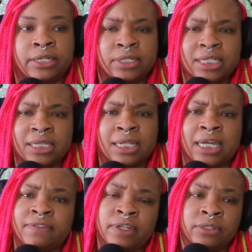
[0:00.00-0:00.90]
There was a
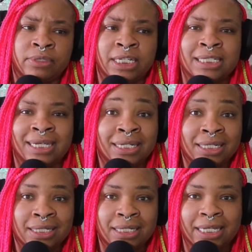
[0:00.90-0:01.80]
lot of other things I could
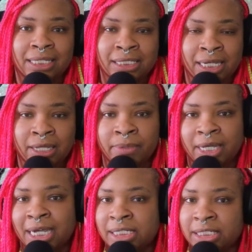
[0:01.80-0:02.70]
have done at the time,
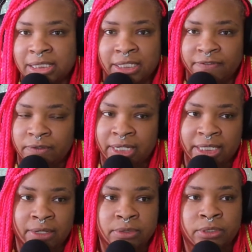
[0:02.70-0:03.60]
but I just didn't feel like
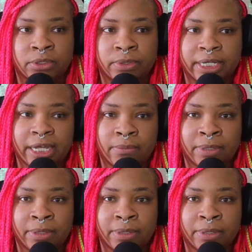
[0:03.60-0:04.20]
that was going to work out.